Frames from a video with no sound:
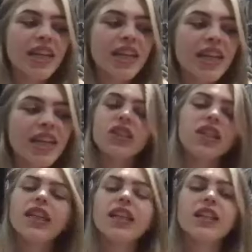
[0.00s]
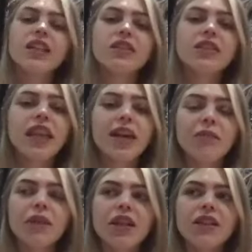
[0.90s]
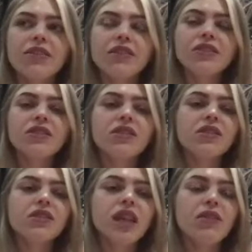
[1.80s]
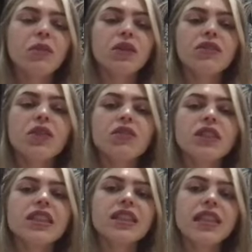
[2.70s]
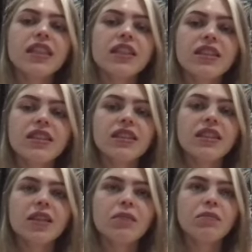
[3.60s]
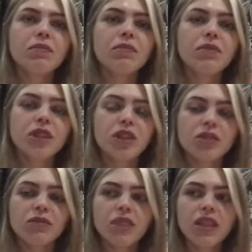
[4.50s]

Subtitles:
and got to like, say on behalf of everyone involved in the cellar that, you know,